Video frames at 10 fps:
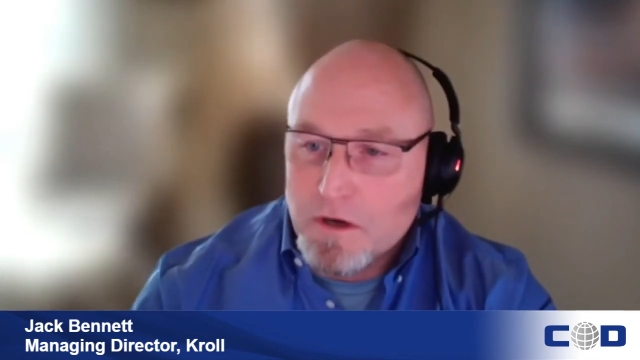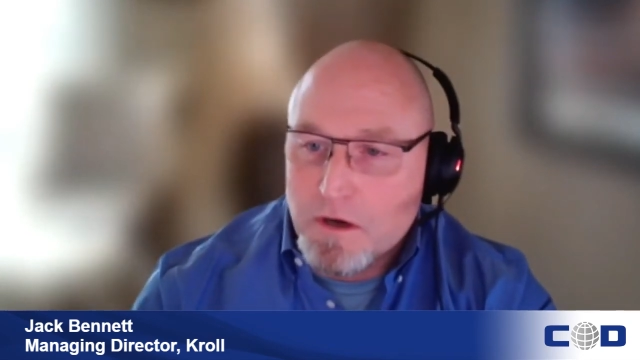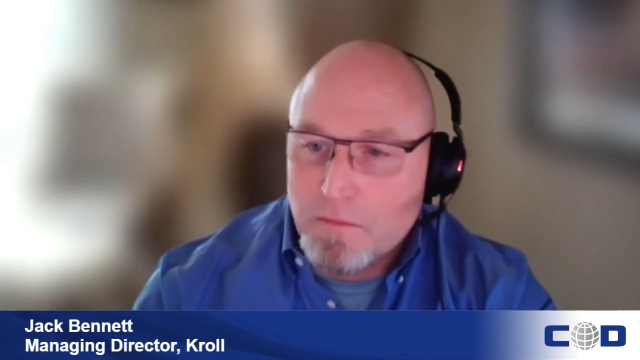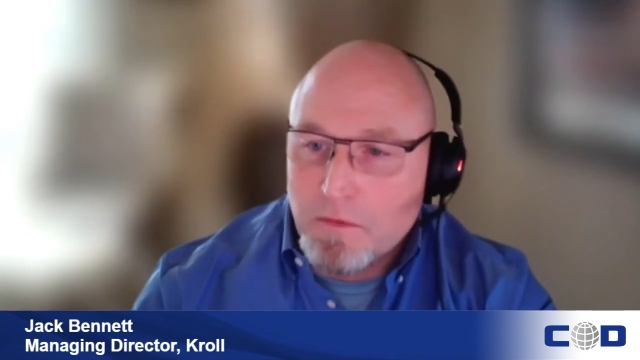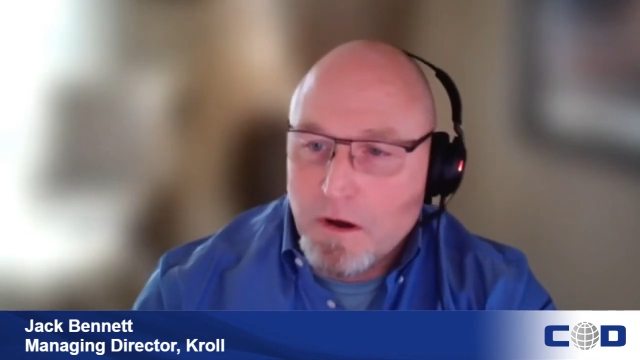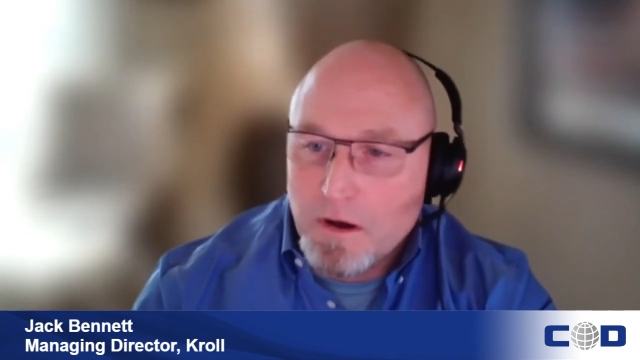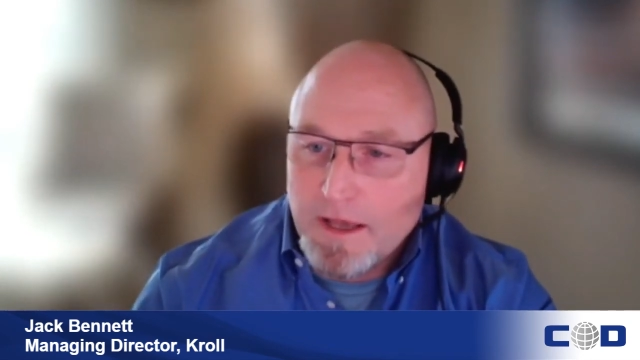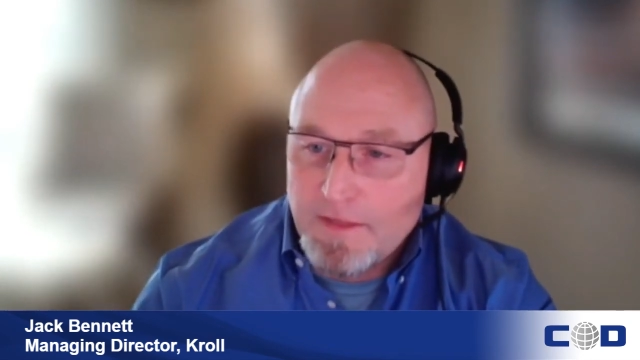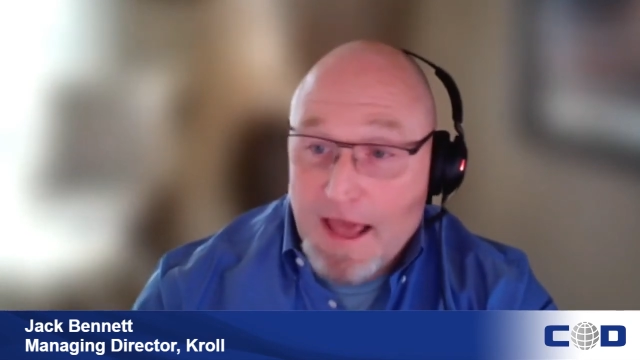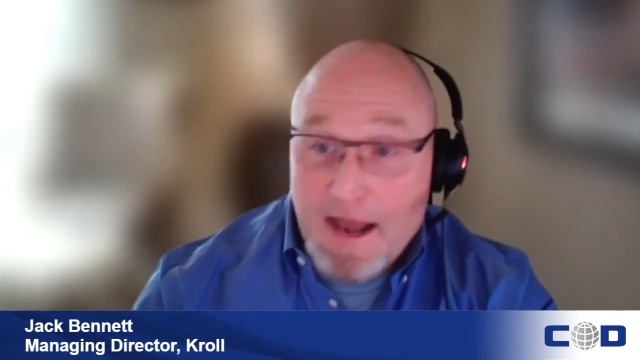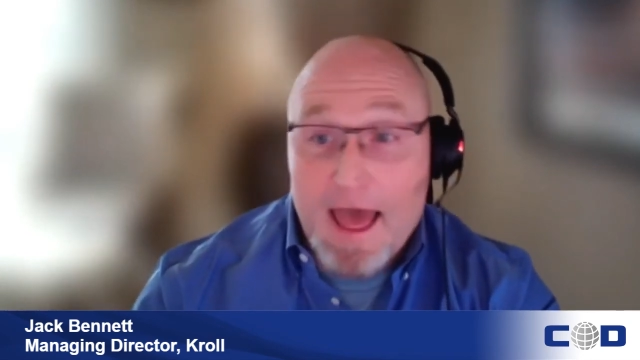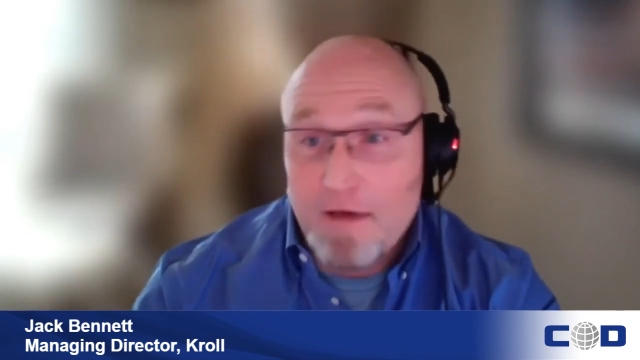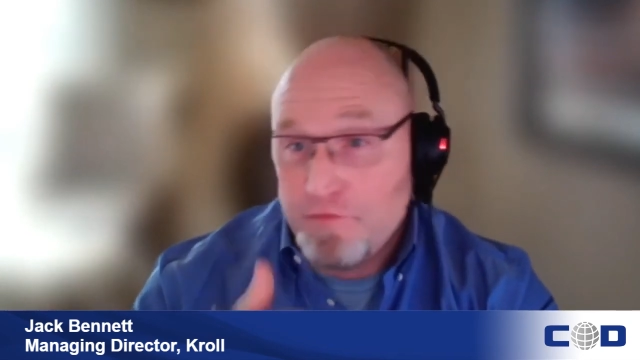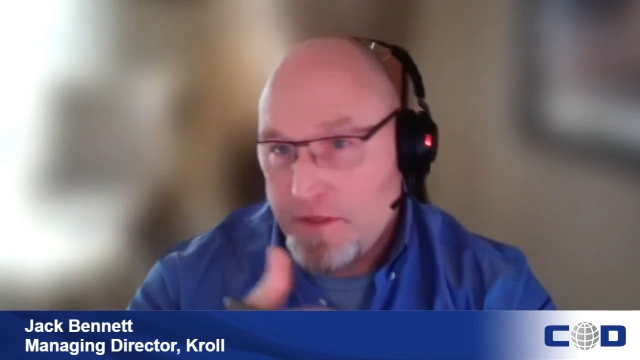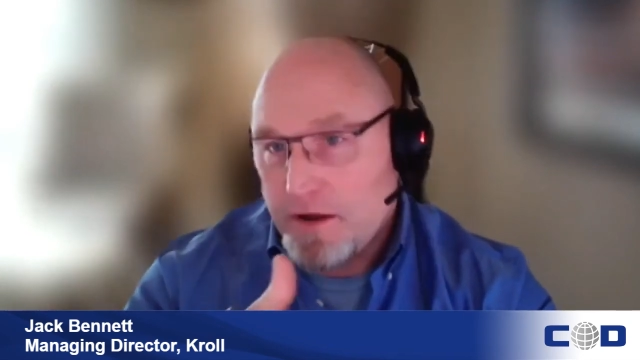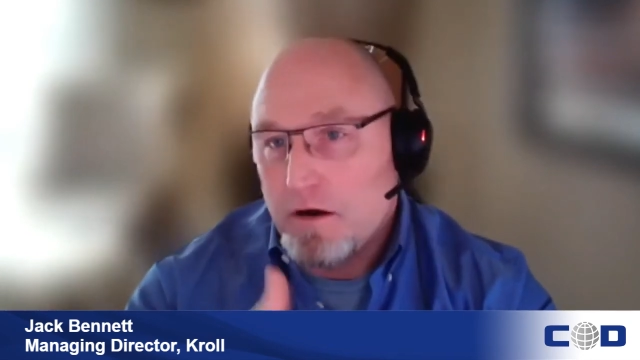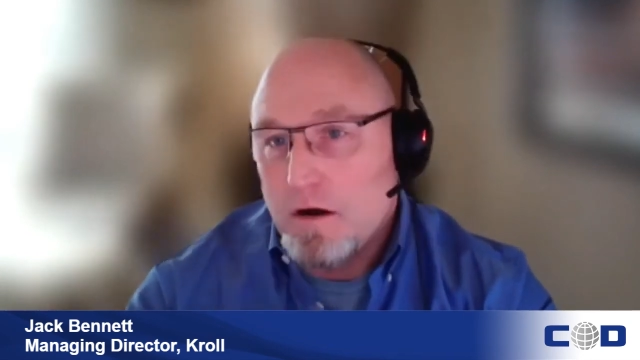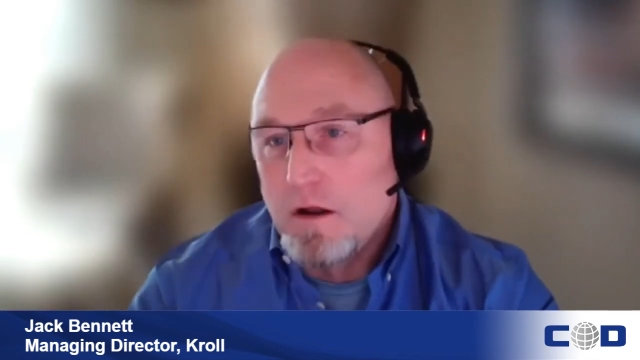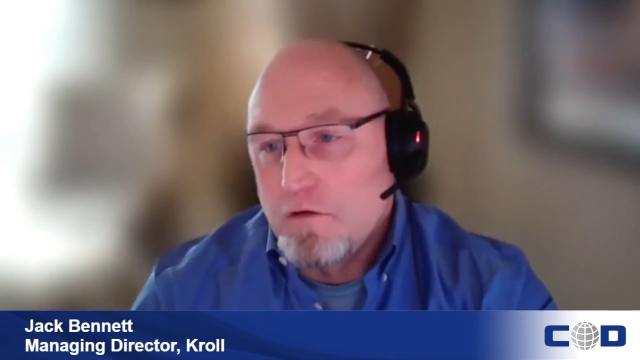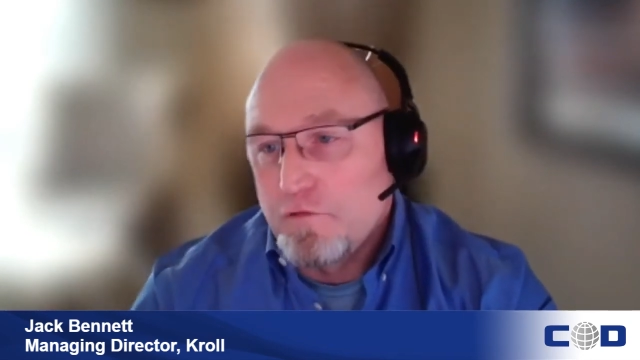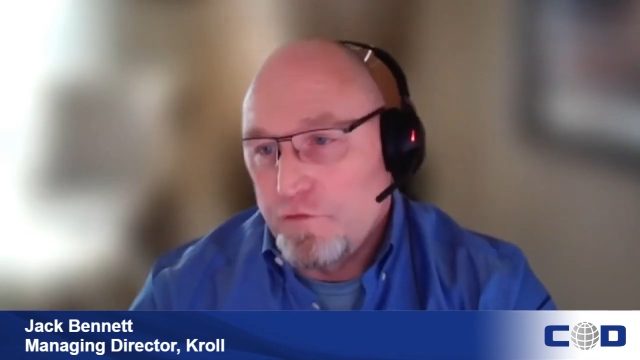and have their